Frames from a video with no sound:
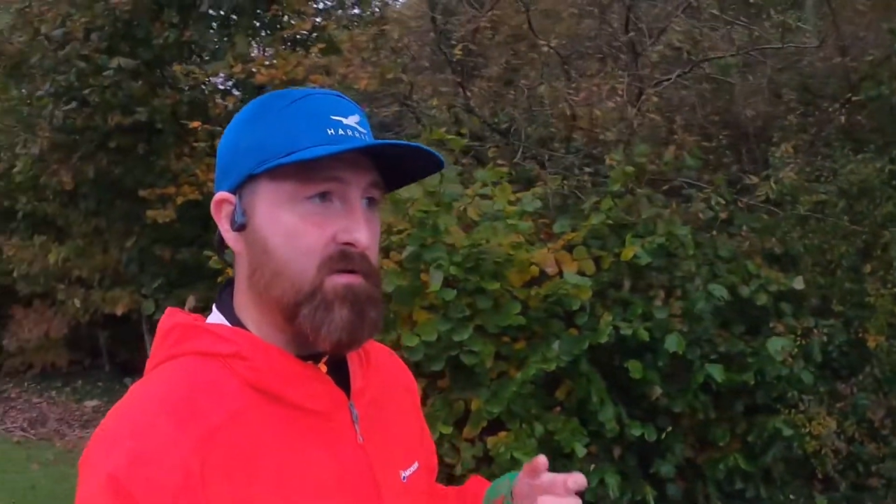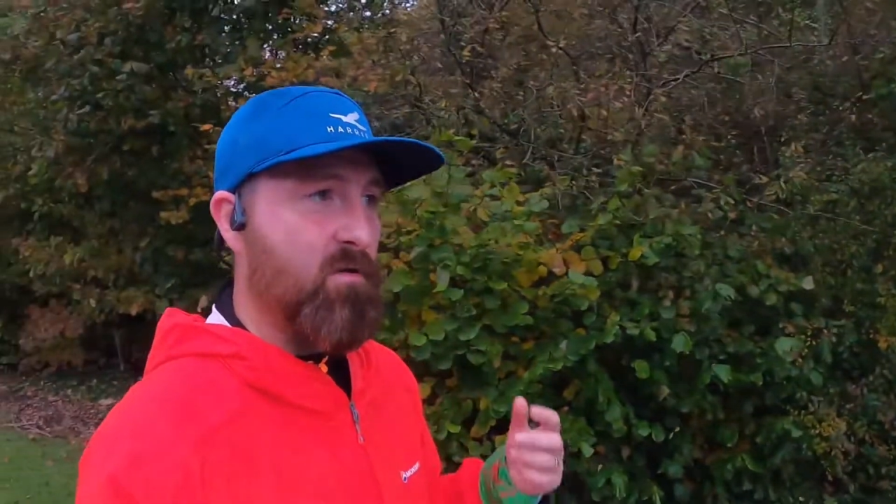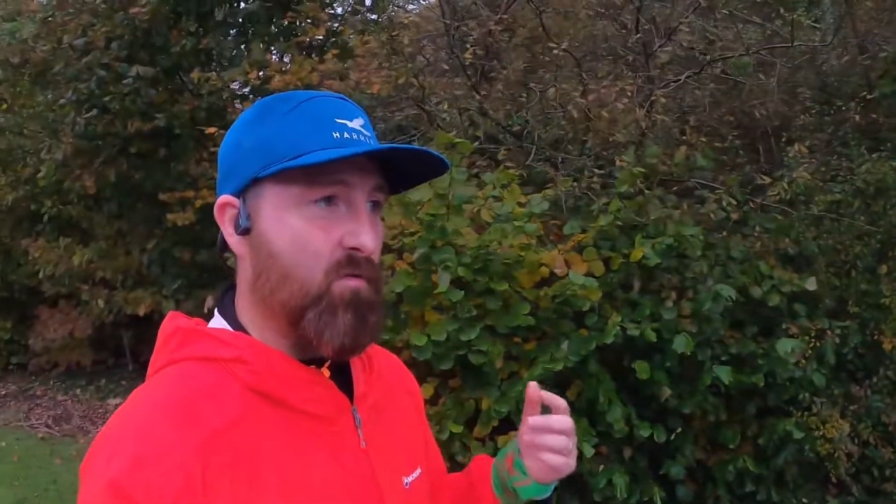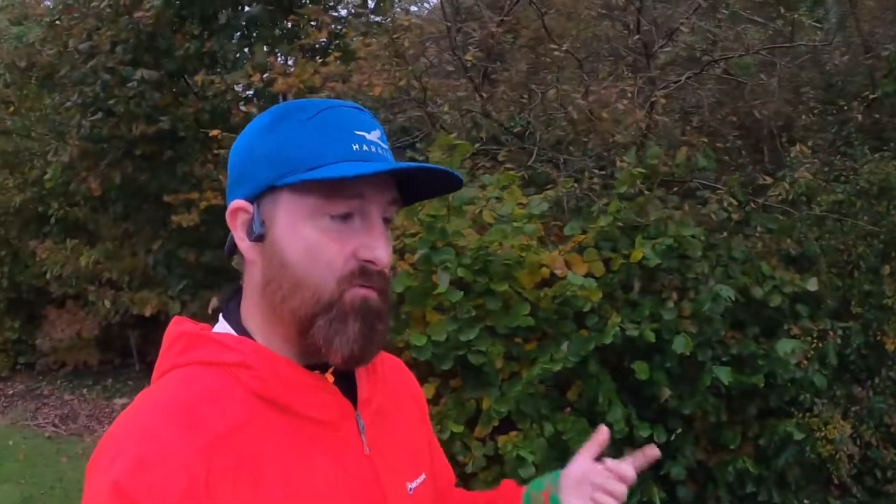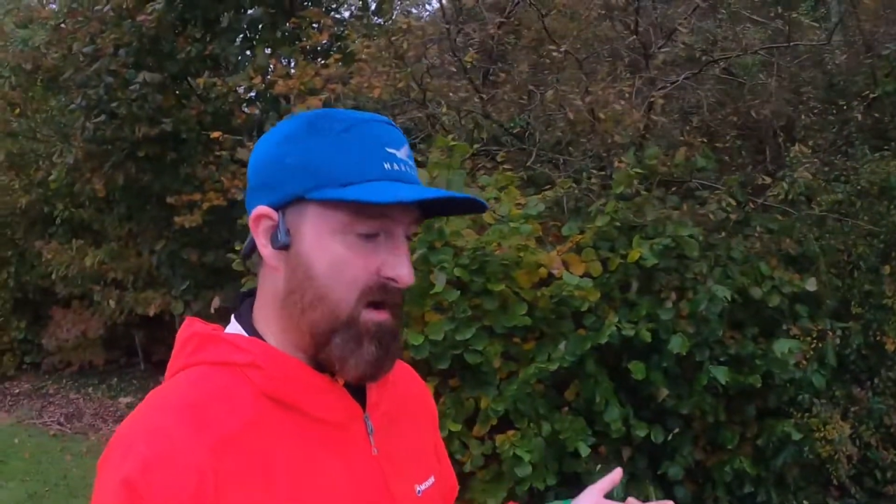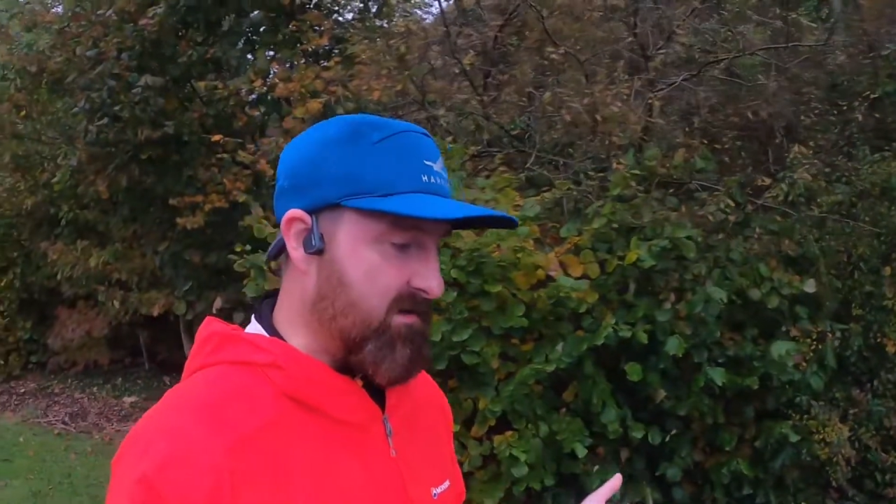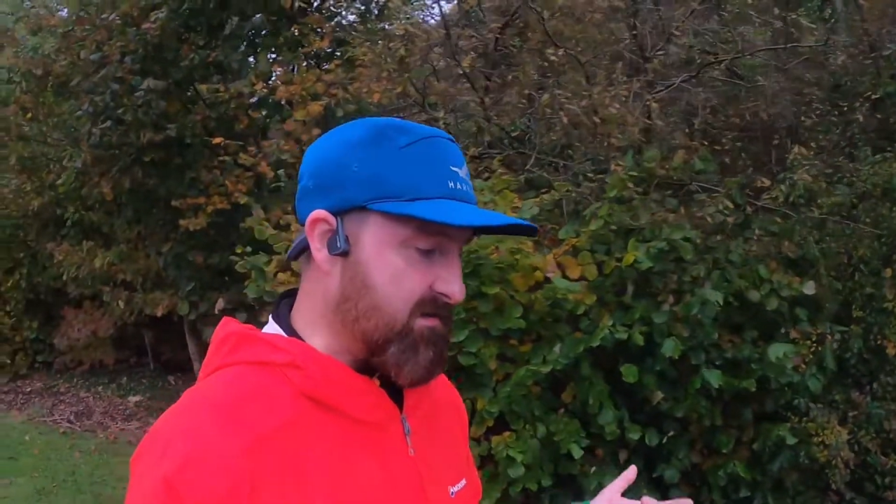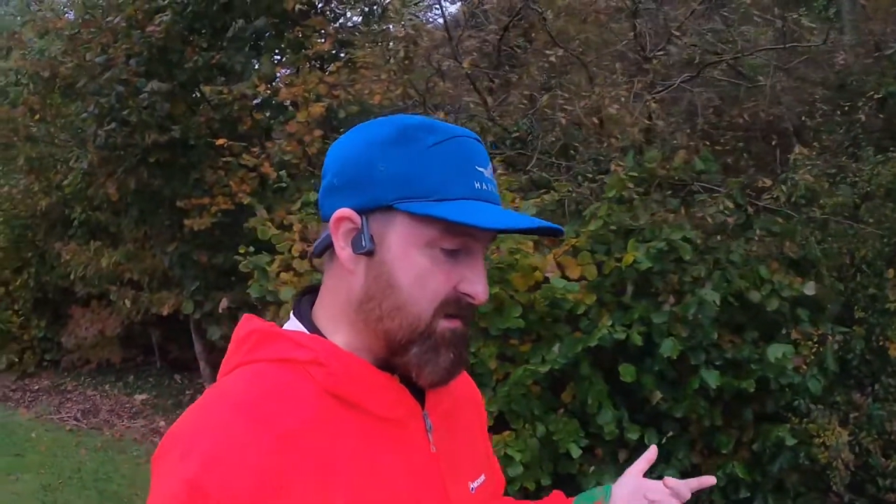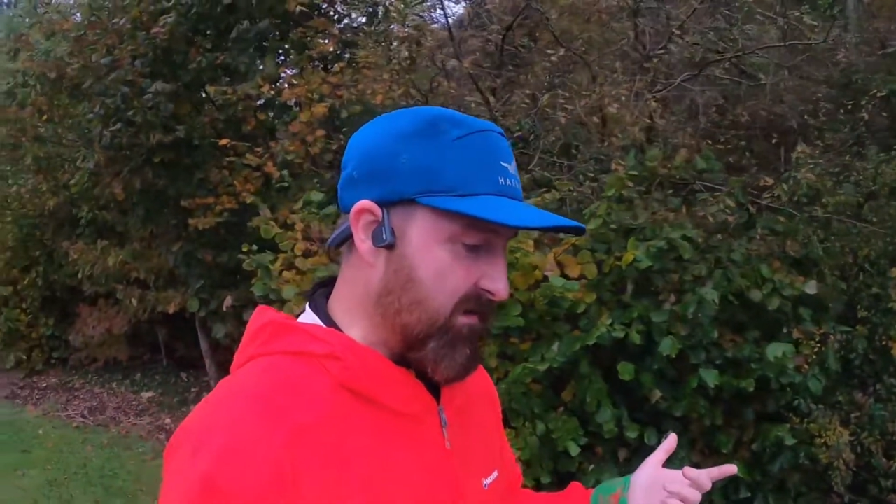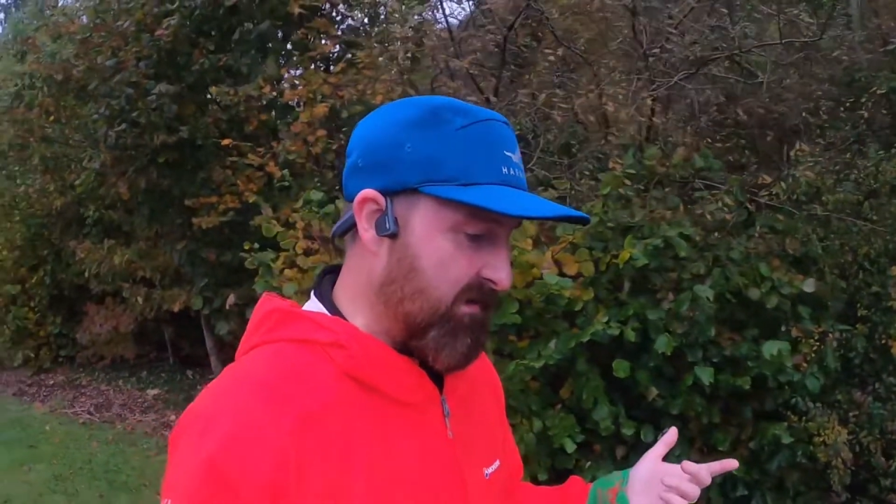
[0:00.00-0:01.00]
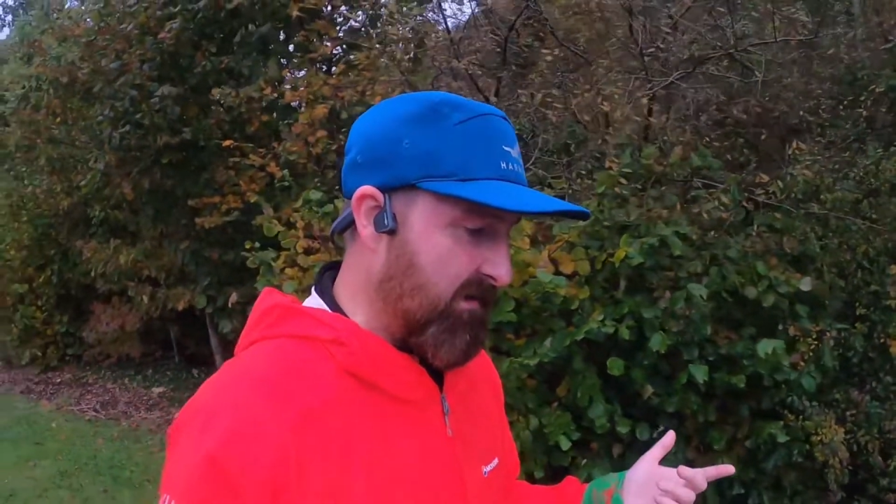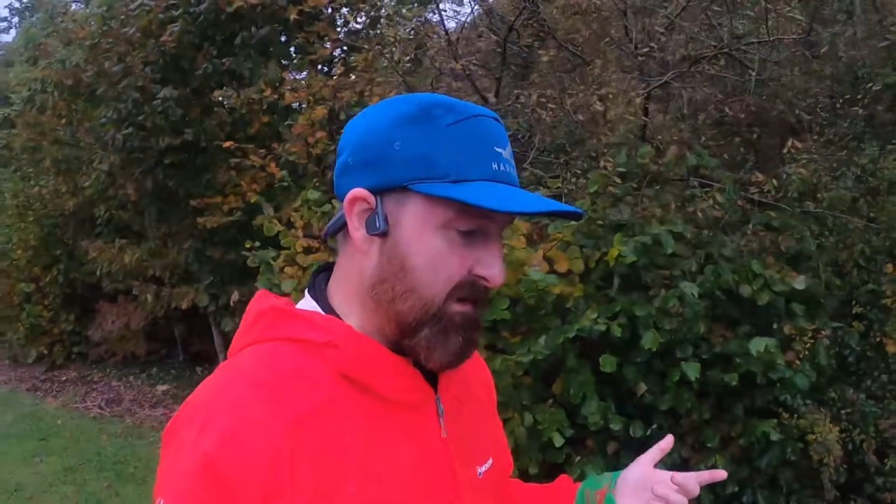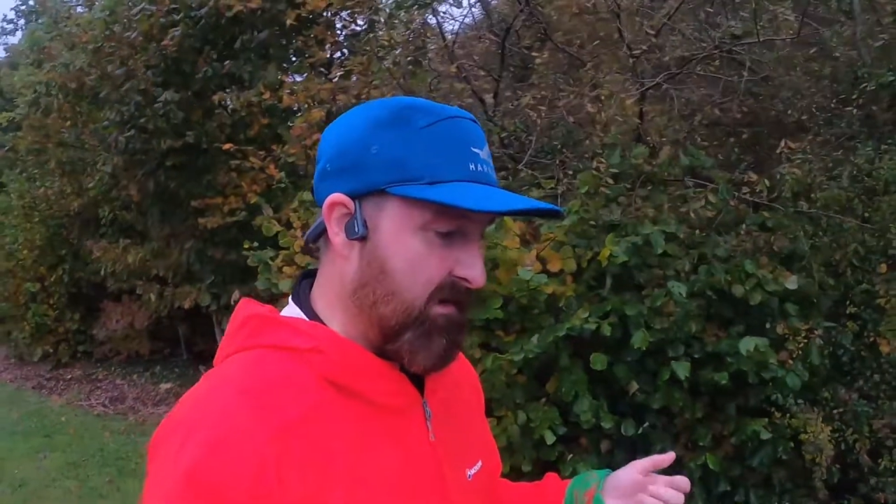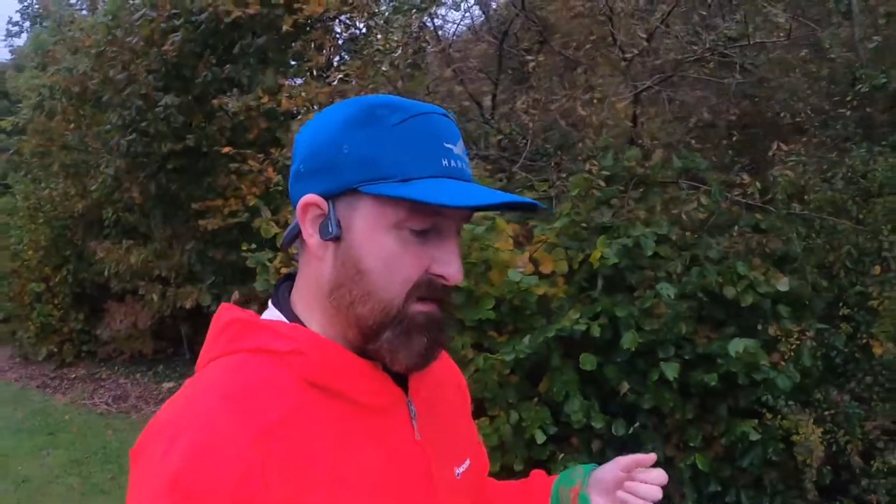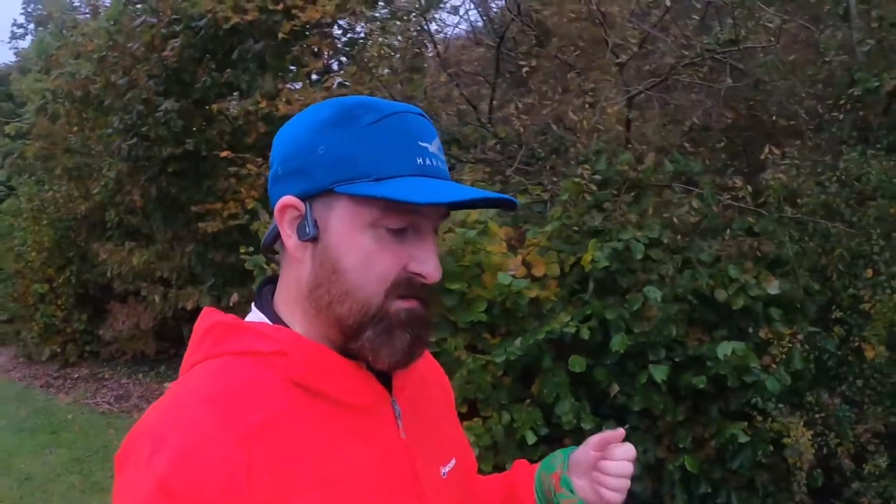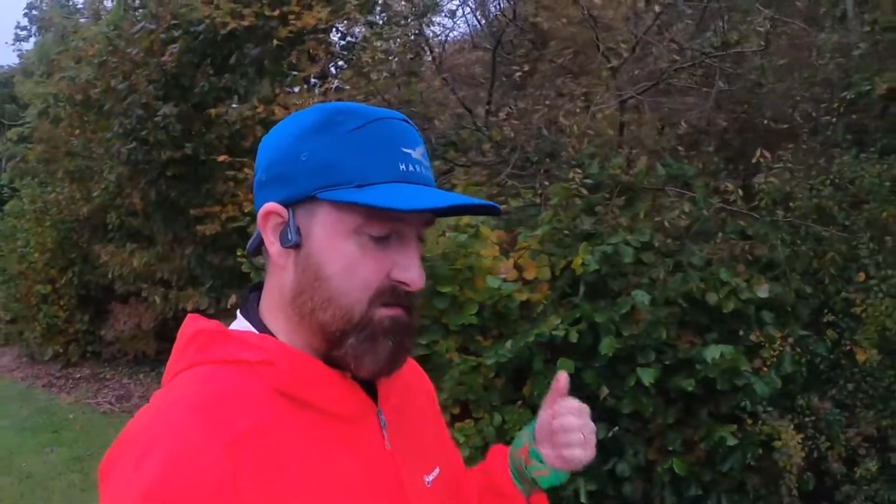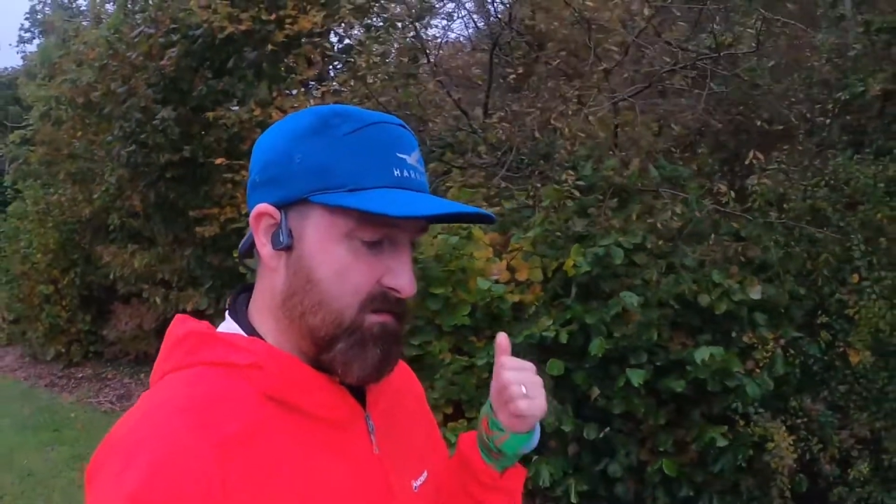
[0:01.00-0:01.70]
It's called R.I.C.E.